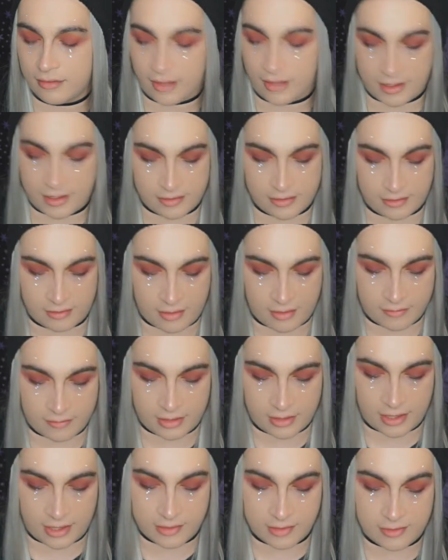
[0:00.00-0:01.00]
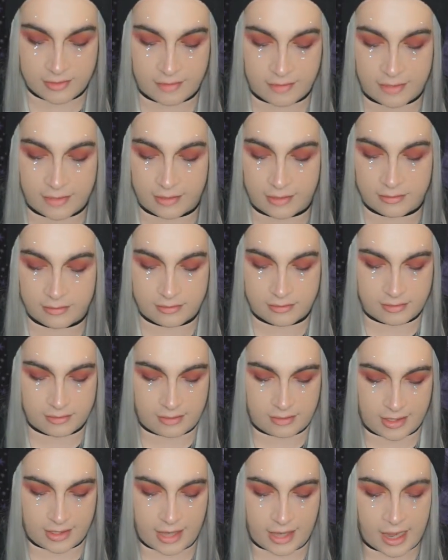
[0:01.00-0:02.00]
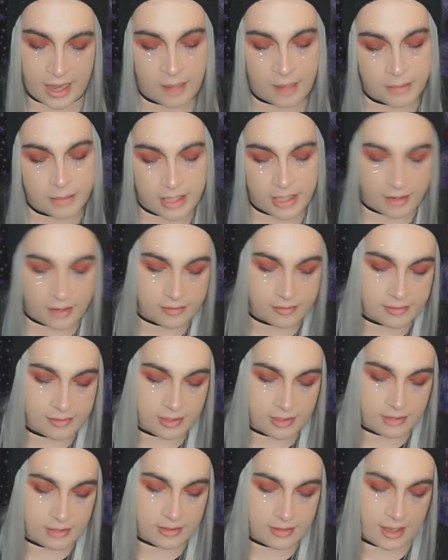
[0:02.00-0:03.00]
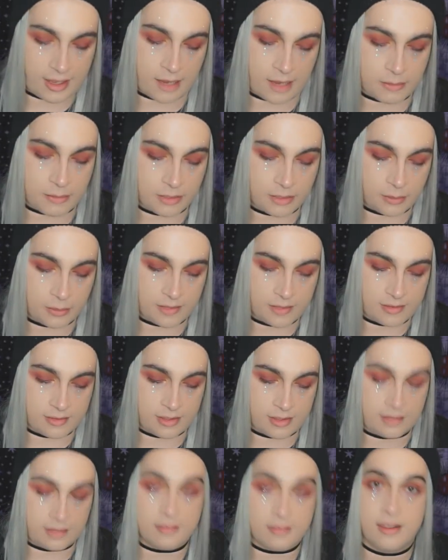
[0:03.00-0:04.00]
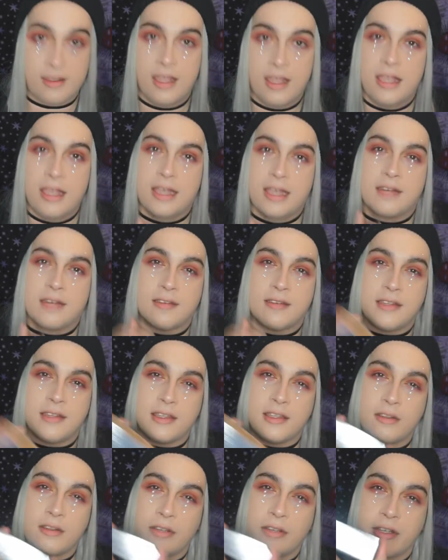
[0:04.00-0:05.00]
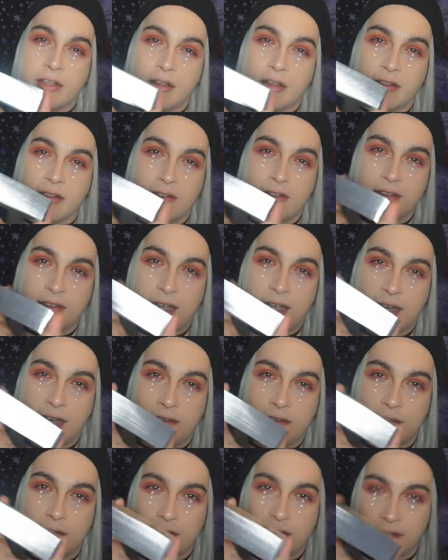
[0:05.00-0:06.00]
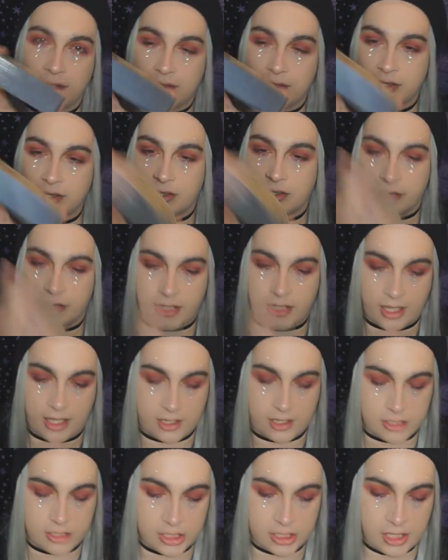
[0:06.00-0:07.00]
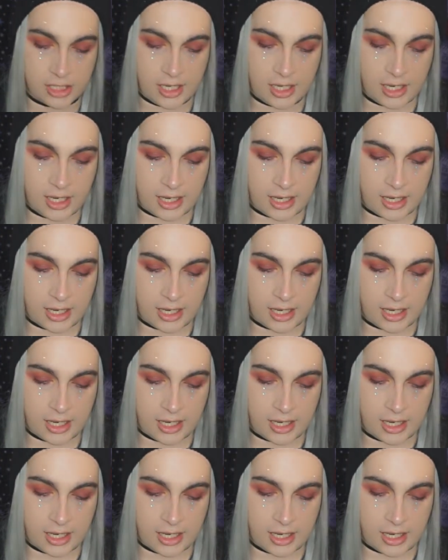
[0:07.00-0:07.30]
I just love it. I just love that, like, happy accident, that happy coincidence. It's gilded on the sides, who doesn't love a gilded edge?